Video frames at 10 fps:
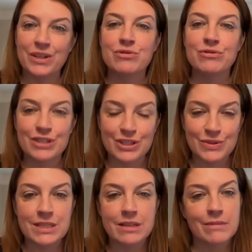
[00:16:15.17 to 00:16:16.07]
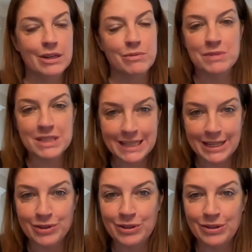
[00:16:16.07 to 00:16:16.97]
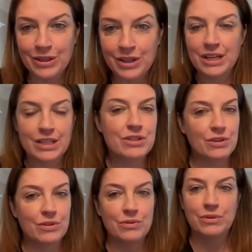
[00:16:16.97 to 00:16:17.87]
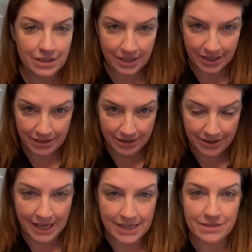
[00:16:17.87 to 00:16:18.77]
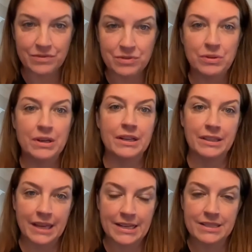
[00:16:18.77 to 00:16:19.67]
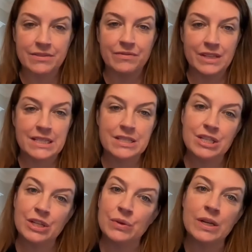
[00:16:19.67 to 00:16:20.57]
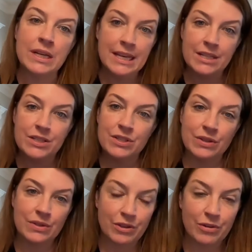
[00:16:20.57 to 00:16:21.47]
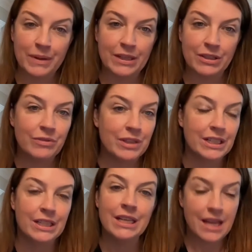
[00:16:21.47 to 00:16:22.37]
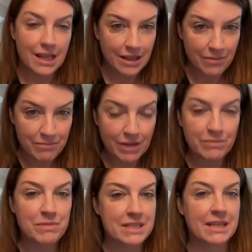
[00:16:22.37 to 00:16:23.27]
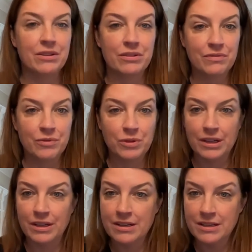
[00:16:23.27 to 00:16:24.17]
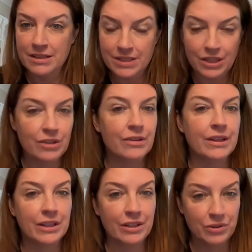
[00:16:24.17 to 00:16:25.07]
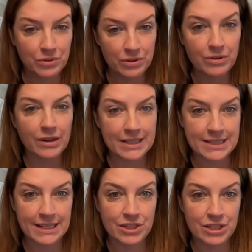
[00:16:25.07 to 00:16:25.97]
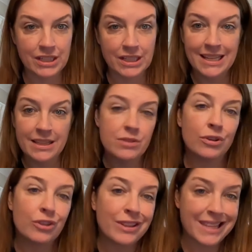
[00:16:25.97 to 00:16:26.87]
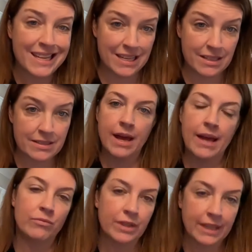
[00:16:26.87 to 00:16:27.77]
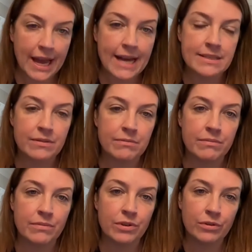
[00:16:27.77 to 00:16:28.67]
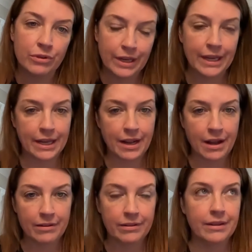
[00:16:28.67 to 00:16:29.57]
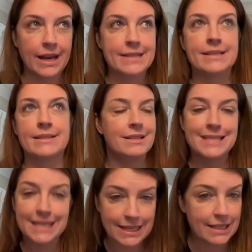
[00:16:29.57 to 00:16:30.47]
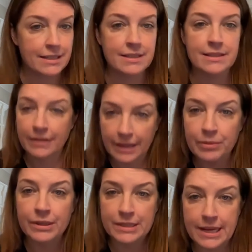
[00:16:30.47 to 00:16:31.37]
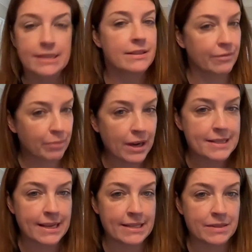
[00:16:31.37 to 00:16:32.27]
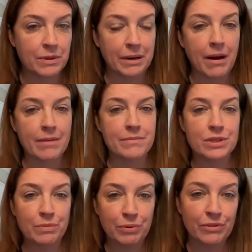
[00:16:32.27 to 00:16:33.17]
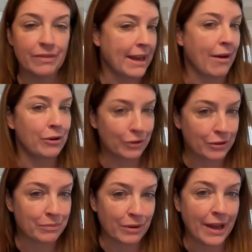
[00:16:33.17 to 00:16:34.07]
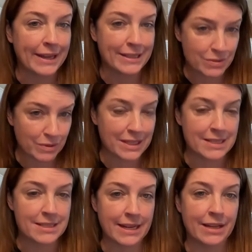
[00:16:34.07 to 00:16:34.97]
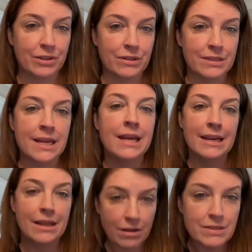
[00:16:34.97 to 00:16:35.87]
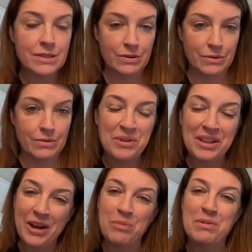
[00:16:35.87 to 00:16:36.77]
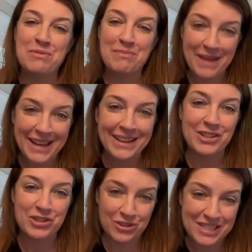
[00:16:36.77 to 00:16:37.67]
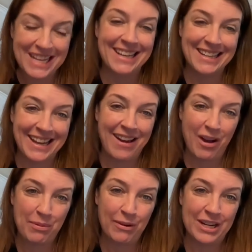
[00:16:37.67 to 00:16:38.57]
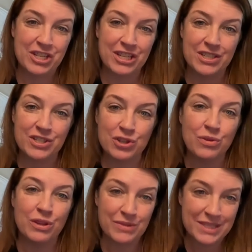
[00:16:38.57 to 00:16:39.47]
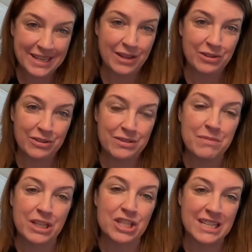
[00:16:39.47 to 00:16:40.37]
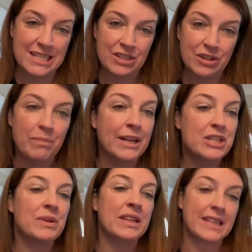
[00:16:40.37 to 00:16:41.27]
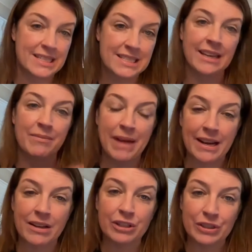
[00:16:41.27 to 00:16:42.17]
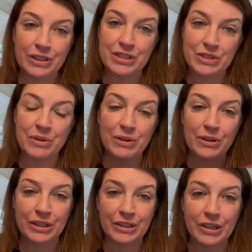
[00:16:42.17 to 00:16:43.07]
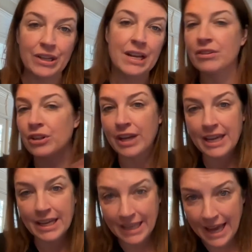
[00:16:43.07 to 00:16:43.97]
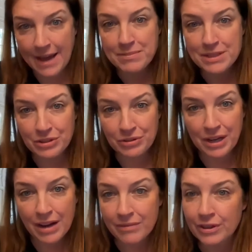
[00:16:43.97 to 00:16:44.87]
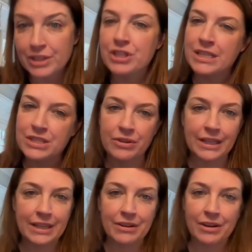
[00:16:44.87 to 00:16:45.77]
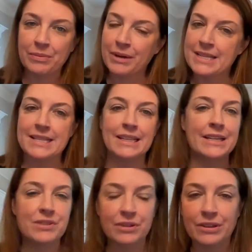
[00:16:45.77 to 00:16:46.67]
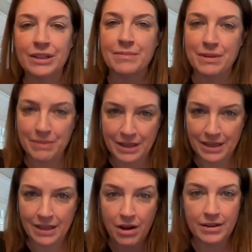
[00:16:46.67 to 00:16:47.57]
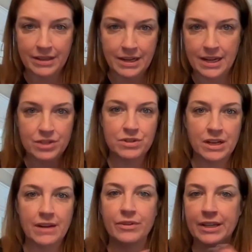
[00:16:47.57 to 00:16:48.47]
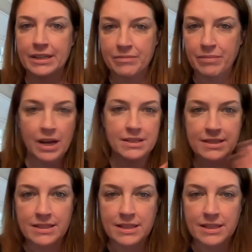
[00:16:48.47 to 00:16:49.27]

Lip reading: introduce a minimum standard into, in the case of DORA and the case of NIS2, into the European Union, a minimum standard for securing your organization. These are good things. And with a CAASM, you're looking at a less tedious, labor-intensive process when it comes to proving out your compliance with these standards. It also will help you manage your day-to-day operations to those standards much easier by doing things like Matt alluded to earlier, looking at gaps in your coverage. Is your EDR present? Is your EPP on each and every box it's